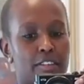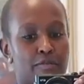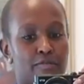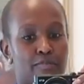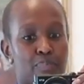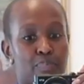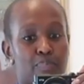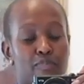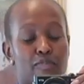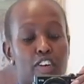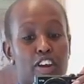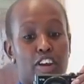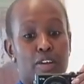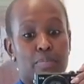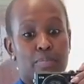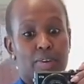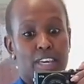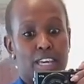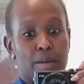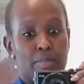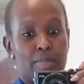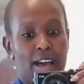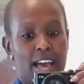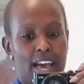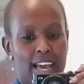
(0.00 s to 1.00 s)
a very
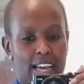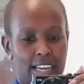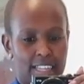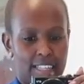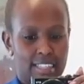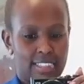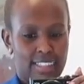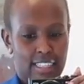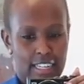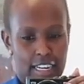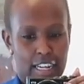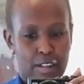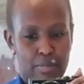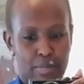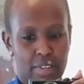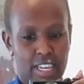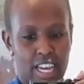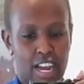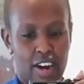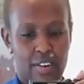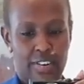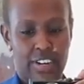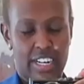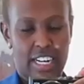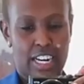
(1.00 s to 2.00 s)
big bag that I'll be
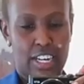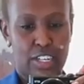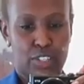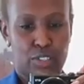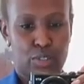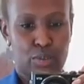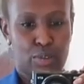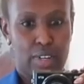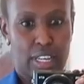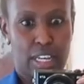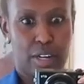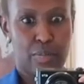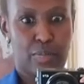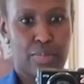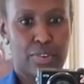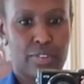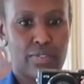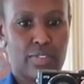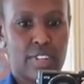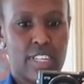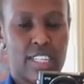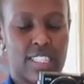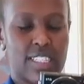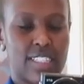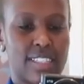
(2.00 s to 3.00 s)
carrying, like, so like a
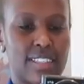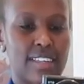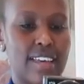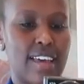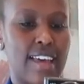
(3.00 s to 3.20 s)
briefcase.